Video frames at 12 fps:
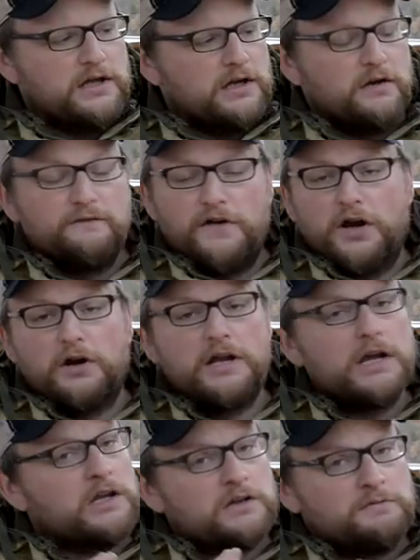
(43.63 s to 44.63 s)
Very
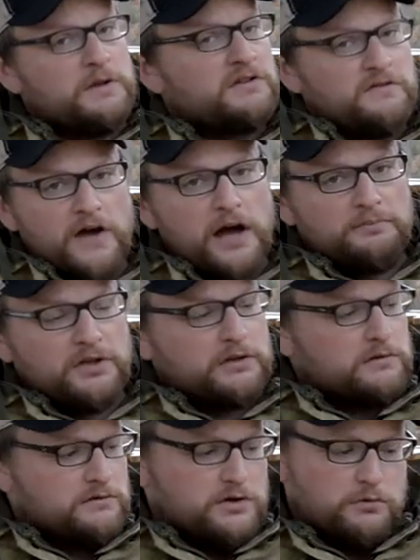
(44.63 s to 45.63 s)
inexpensive optic.
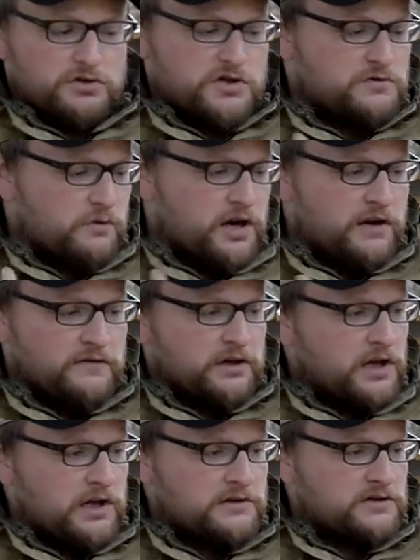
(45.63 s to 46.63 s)
So we're just running the
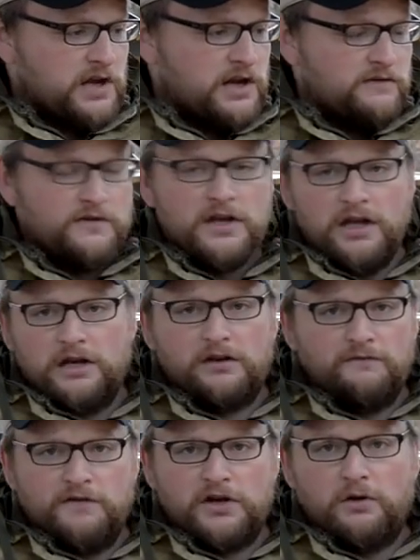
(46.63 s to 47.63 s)
guns kind of in a
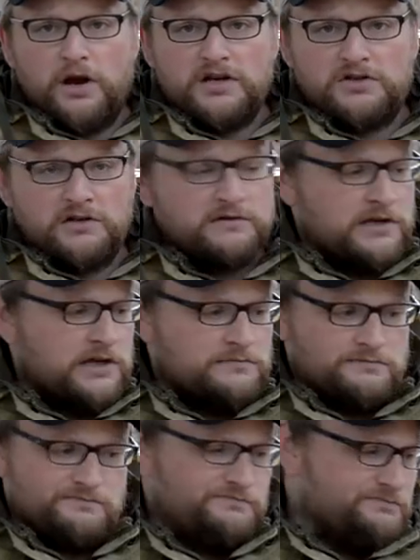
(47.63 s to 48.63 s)
configuration that
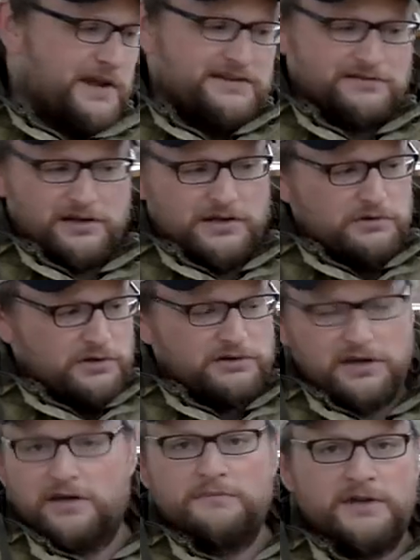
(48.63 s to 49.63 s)
basically you could
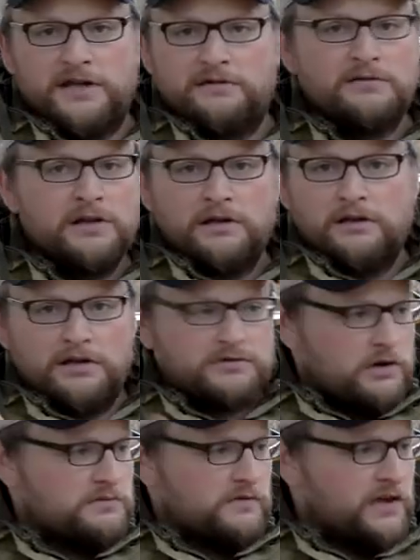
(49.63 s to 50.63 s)
get them in
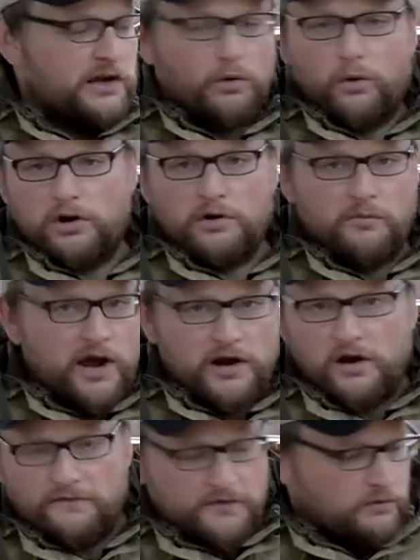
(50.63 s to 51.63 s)
terms of like ordering right
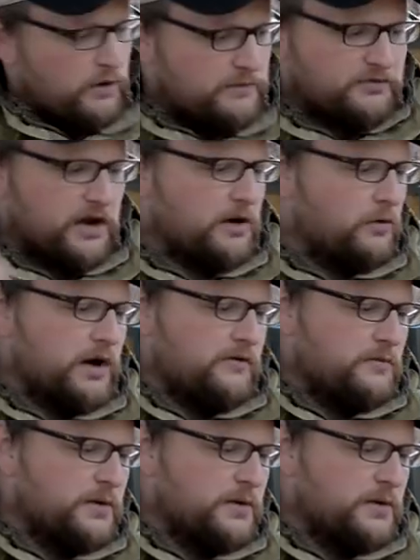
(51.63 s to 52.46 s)
off of their website or whatever.